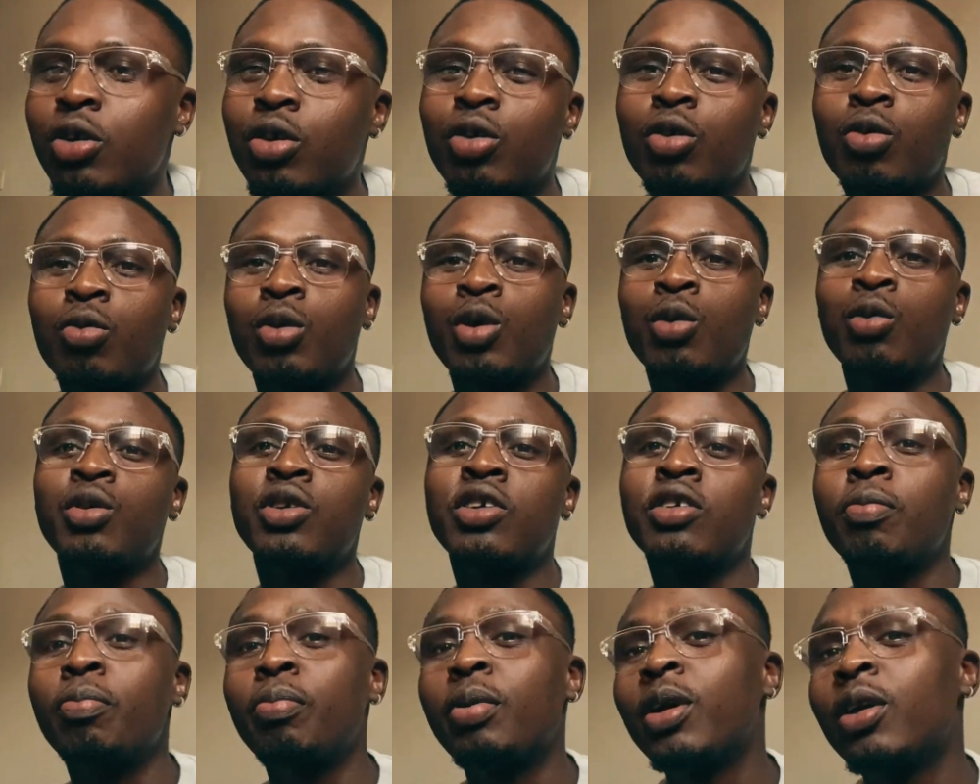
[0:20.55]
When we
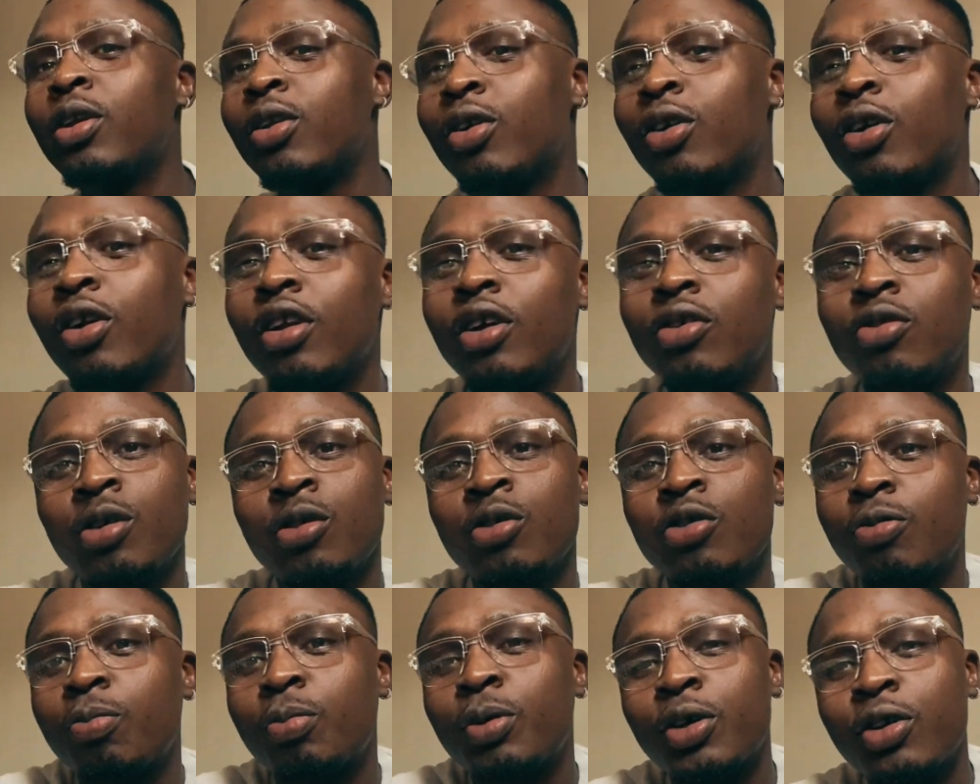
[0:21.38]
speak knowledge, we
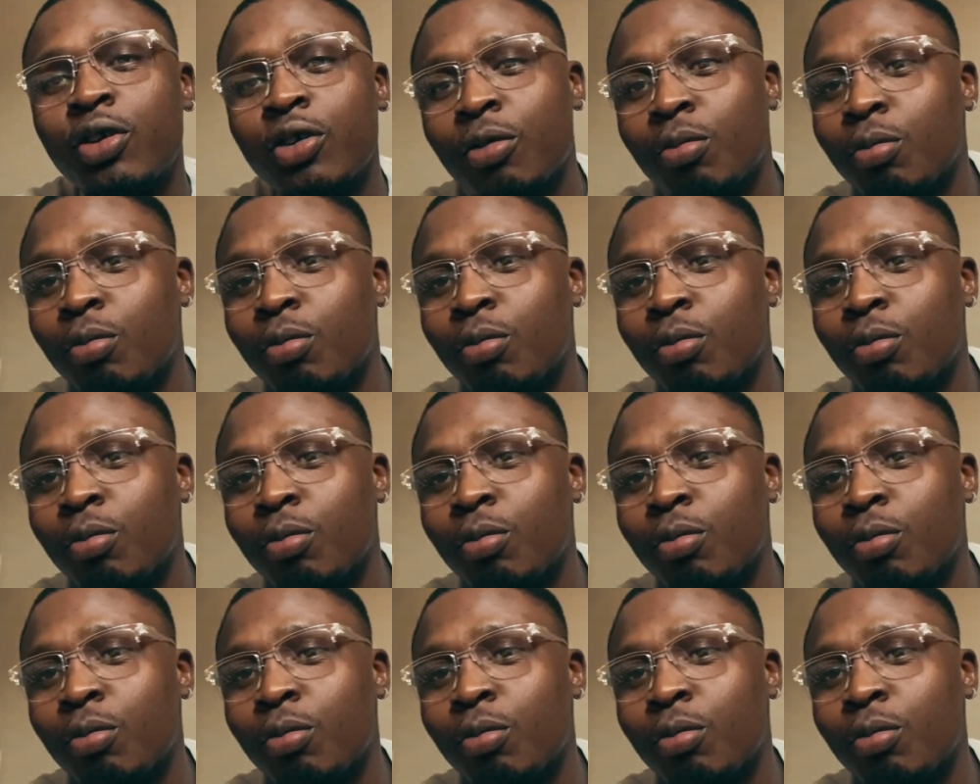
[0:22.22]
speak some